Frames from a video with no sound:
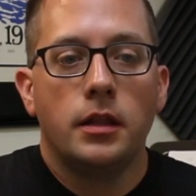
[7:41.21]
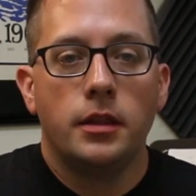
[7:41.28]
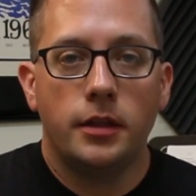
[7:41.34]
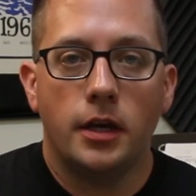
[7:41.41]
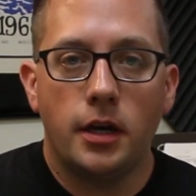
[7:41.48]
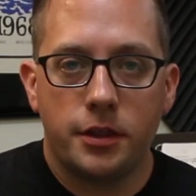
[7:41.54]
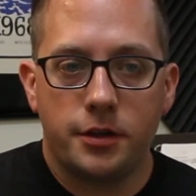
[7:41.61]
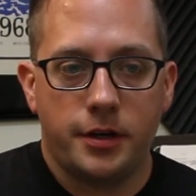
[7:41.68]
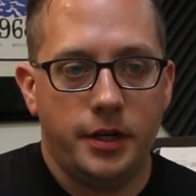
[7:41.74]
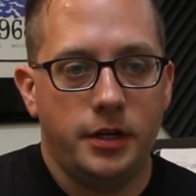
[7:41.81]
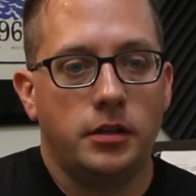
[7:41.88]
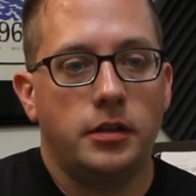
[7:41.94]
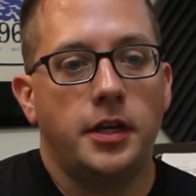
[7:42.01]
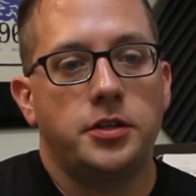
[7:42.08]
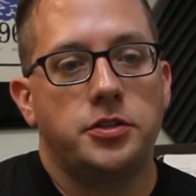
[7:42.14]
The other
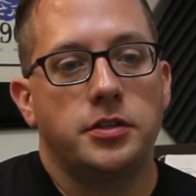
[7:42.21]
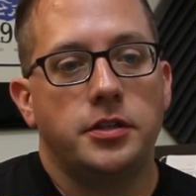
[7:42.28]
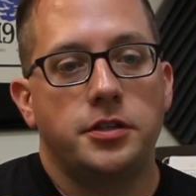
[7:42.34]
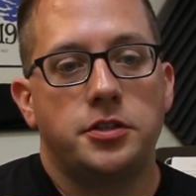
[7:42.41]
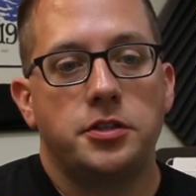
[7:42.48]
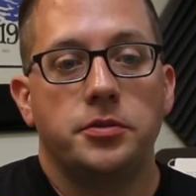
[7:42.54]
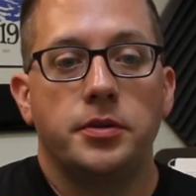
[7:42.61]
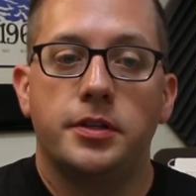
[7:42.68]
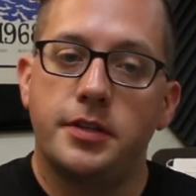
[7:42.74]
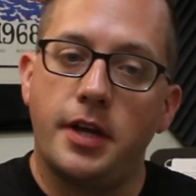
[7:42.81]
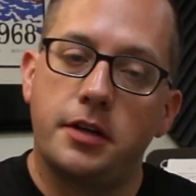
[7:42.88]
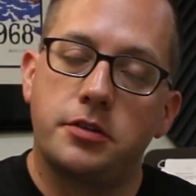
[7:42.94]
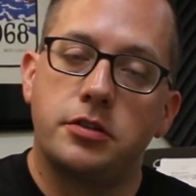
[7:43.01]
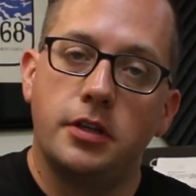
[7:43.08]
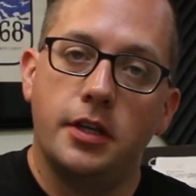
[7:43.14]
inhalation issue
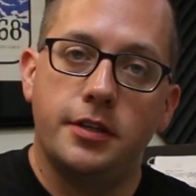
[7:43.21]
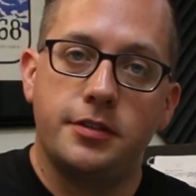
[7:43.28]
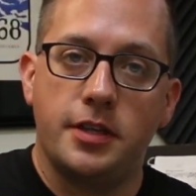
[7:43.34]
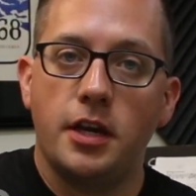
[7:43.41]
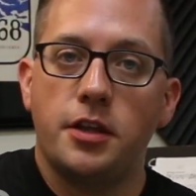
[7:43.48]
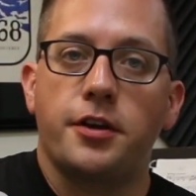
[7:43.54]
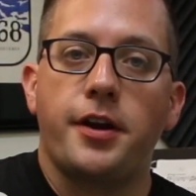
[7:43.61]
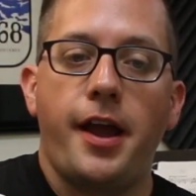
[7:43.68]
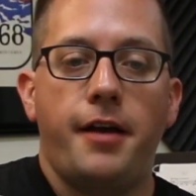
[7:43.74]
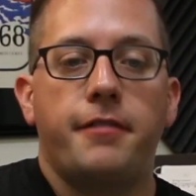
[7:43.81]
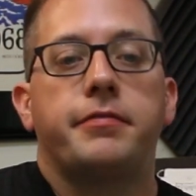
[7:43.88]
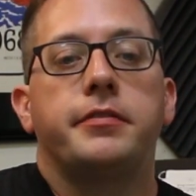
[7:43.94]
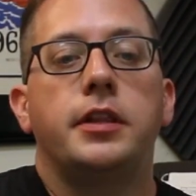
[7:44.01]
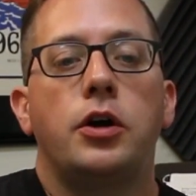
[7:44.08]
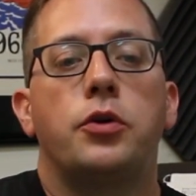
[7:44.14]
is the other
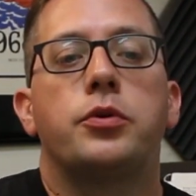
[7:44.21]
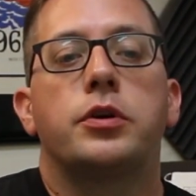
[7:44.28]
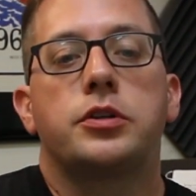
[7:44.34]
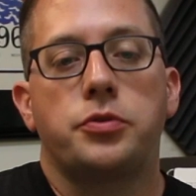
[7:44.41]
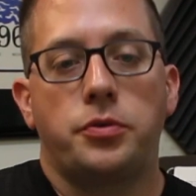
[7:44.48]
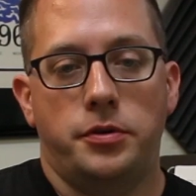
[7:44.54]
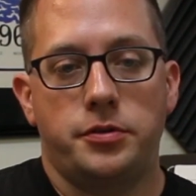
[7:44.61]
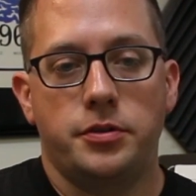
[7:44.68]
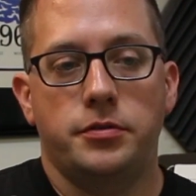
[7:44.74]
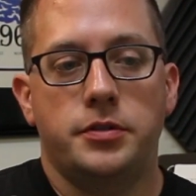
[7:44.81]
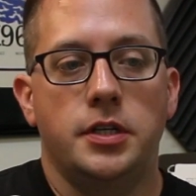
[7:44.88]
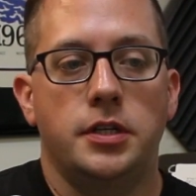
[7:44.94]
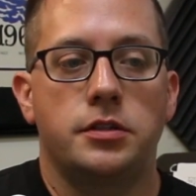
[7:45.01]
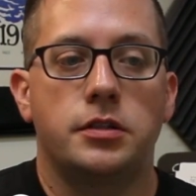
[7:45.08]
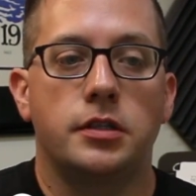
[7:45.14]
half, lower torso
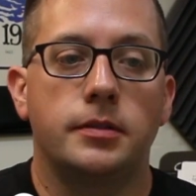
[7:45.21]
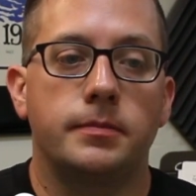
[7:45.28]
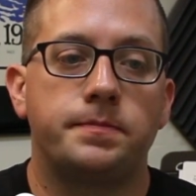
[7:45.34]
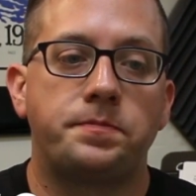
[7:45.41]
tension.